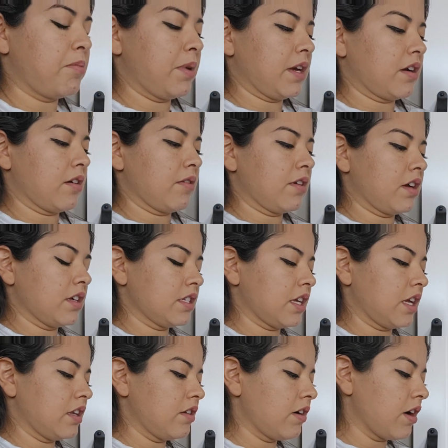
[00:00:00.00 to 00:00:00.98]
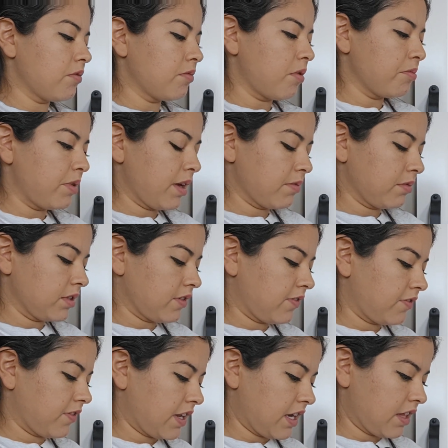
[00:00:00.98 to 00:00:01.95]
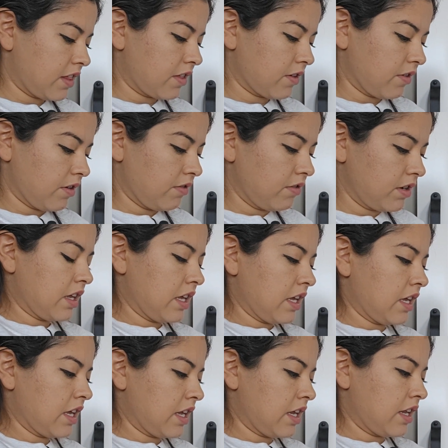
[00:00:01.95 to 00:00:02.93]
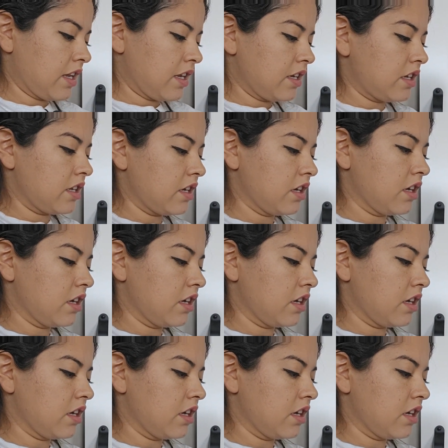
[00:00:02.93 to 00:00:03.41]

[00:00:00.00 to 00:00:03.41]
bigger because I know I won't be able to fit it through. And